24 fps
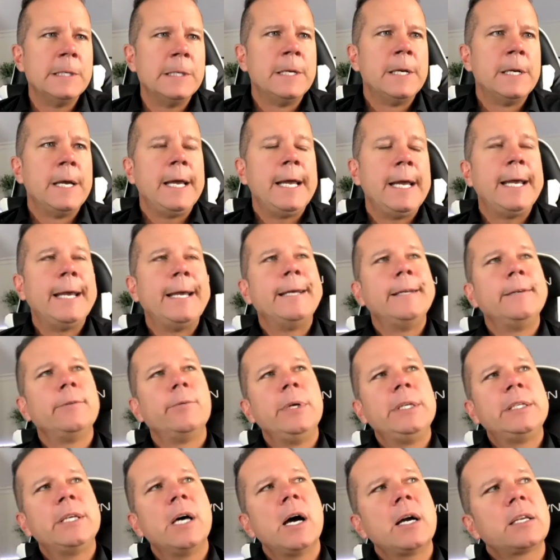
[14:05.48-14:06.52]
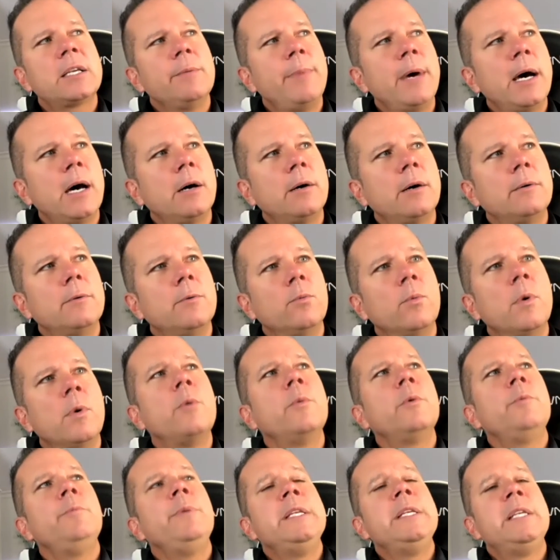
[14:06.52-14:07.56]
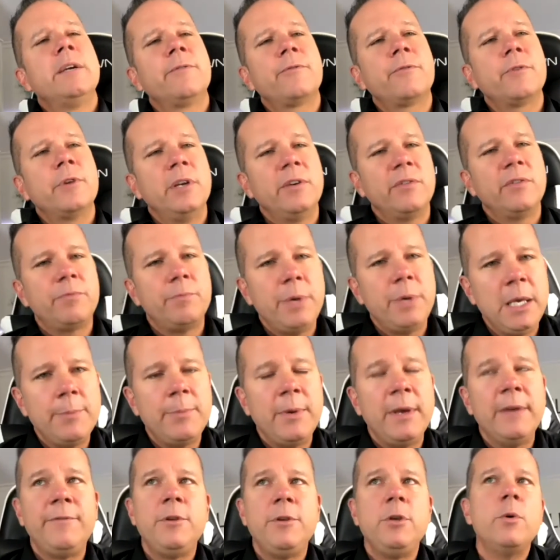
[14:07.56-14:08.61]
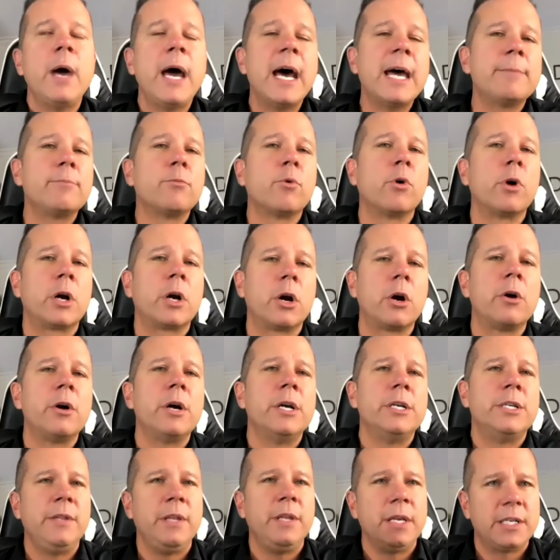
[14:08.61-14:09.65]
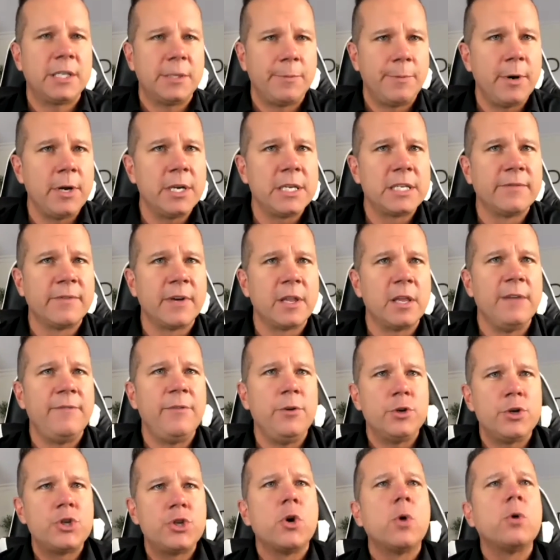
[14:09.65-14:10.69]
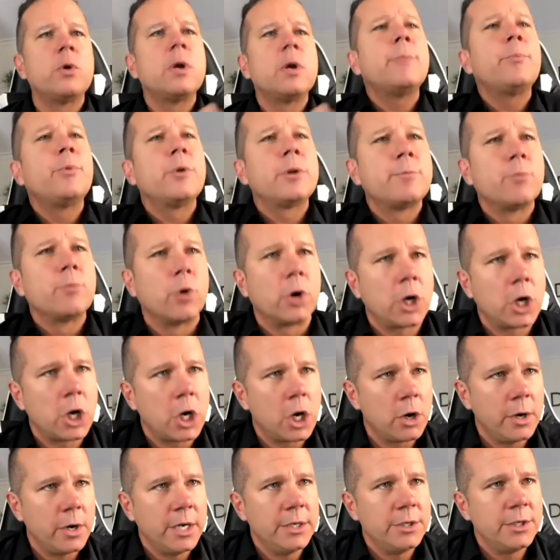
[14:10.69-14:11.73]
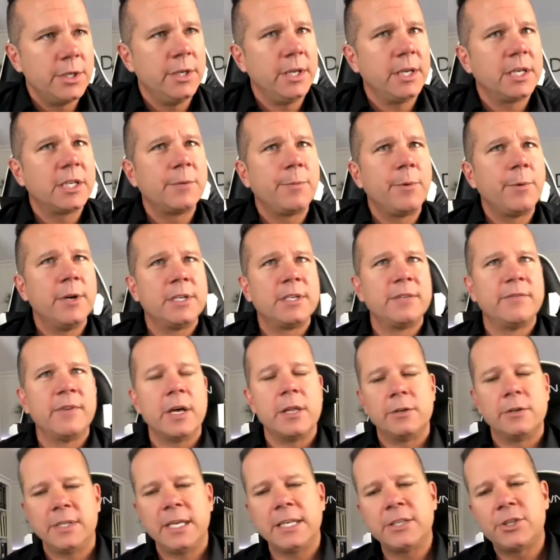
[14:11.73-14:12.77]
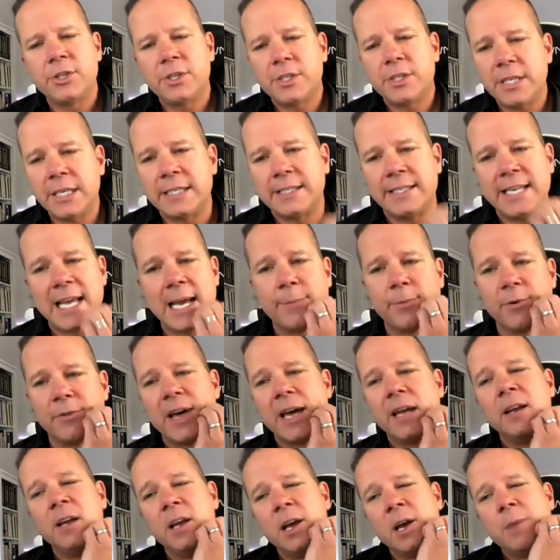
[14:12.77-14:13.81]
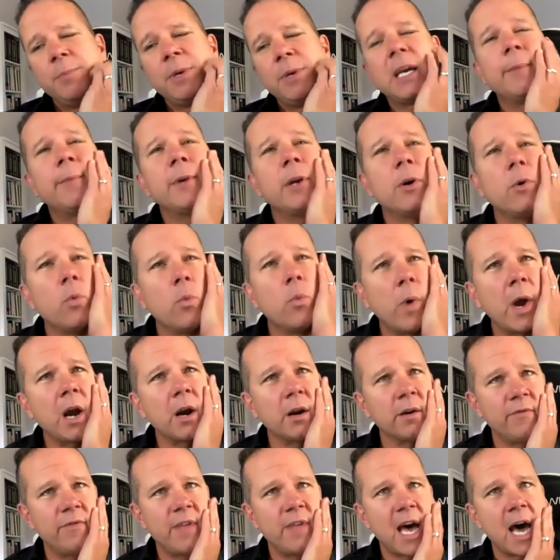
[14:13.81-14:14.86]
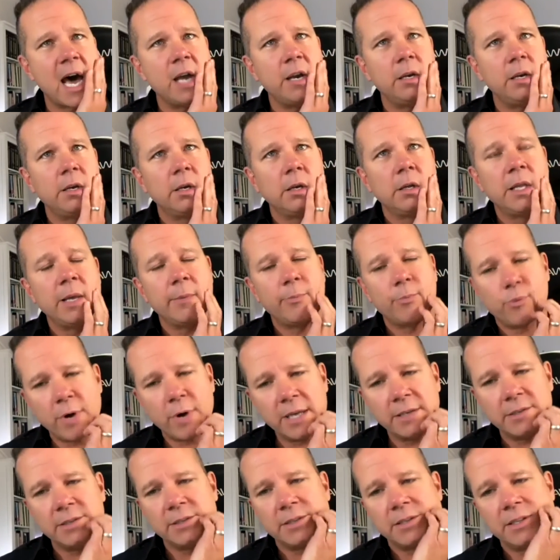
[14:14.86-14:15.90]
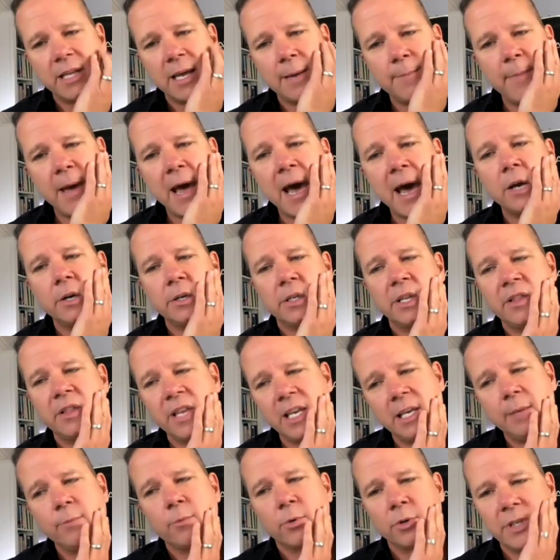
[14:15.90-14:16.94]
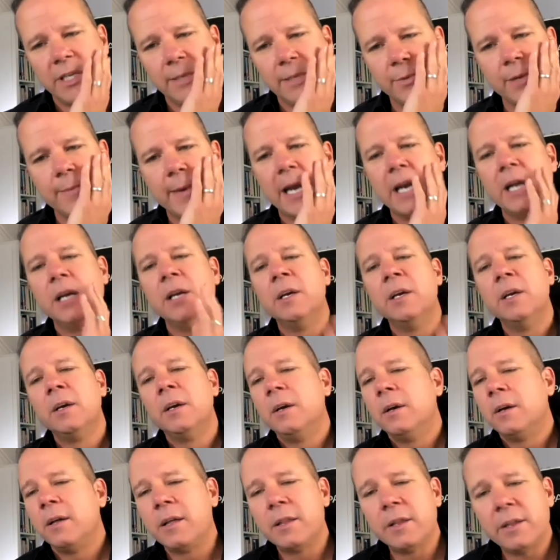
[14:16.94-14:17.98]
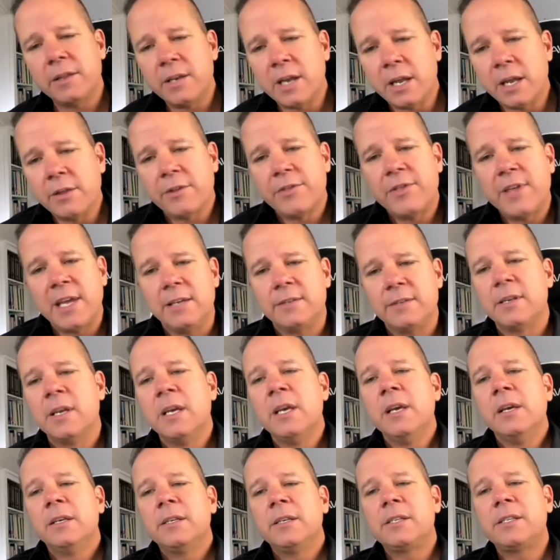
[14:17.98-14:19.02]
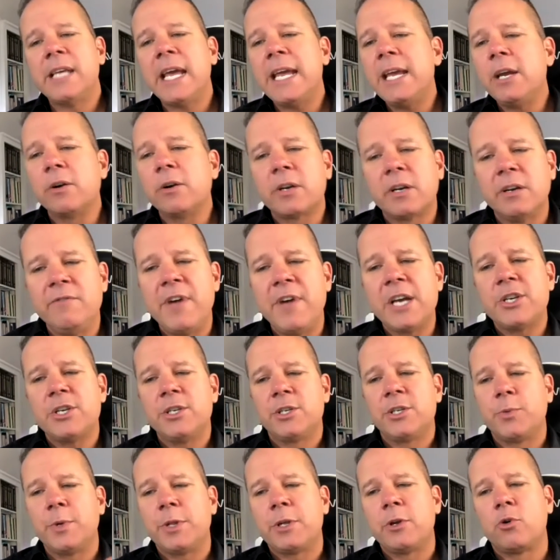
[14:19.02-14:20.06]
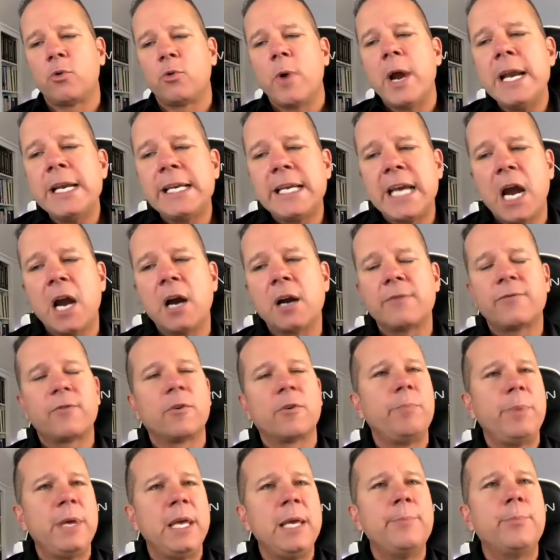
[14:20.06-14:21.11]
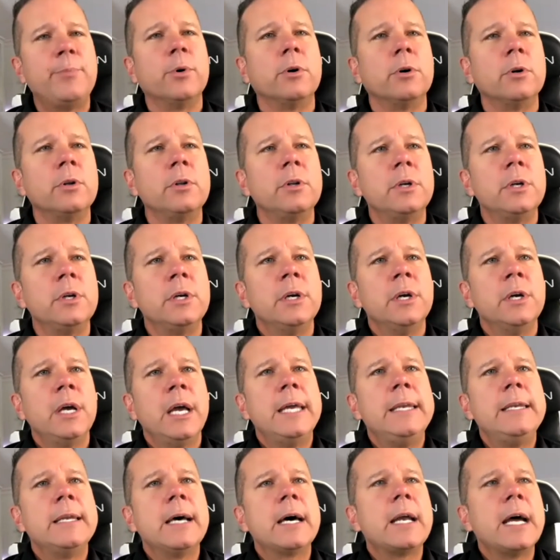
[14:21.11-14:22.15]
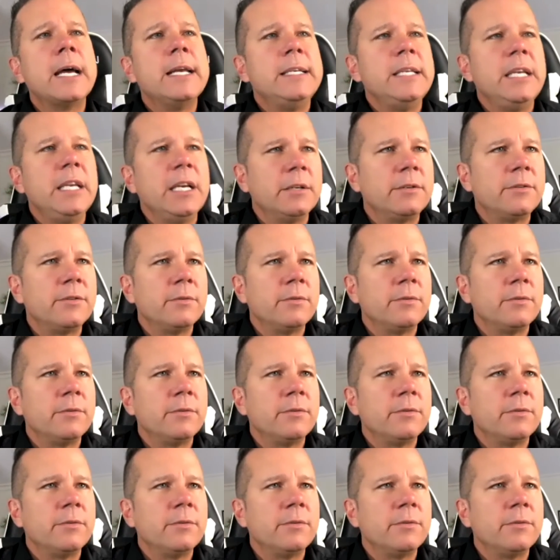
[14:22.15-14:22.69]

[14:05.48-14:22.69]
And we talked about what would be different if you had more courage in the experience of others, if you showed up with more courage in the experience of others. And that's just an example of that, becoming aware of that presence and that matters, and thinking more deeply about it. The other thing is, state your convictions with great care for people and not ideas.